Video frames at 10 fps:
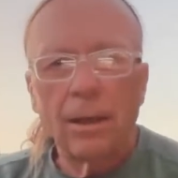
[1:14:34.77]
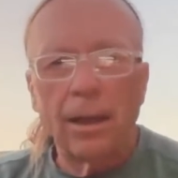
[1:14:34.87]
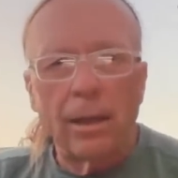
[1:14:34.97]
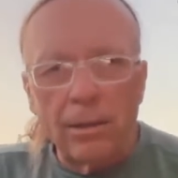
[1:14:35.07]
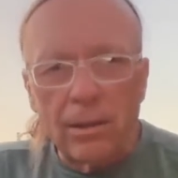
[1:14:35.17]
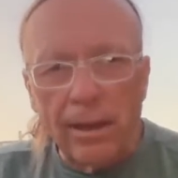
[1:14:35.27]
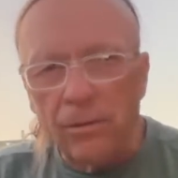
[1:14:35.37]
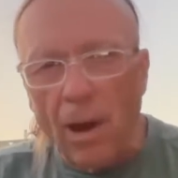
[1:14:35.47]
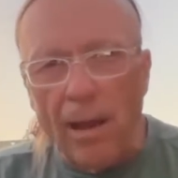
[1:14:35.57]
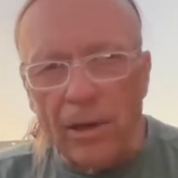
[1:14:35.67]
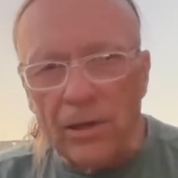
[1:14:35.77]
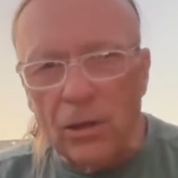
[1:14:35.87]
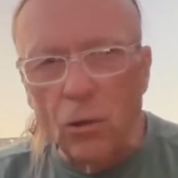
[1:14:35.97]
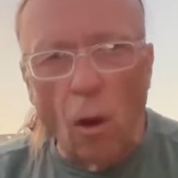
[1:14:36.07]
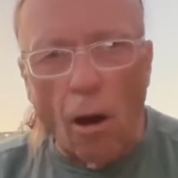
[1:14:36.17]
And he's like driving his
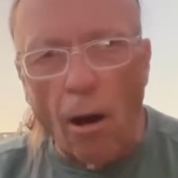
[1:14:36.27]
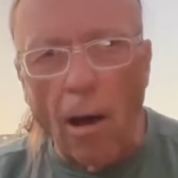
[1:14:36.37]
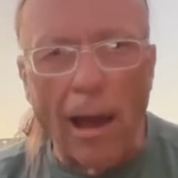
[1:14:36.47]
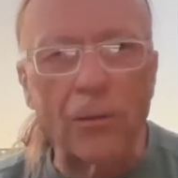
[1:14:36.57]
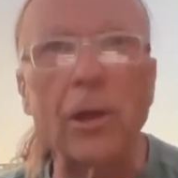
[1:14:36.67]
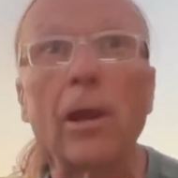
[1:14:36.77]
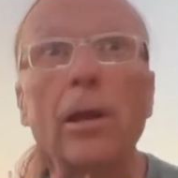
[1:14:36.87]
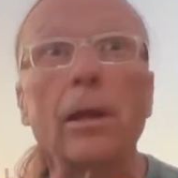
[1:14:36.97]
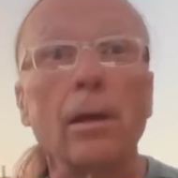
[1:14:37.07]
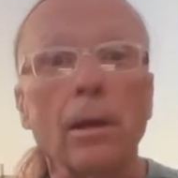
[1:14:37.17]
U-Haul out there, and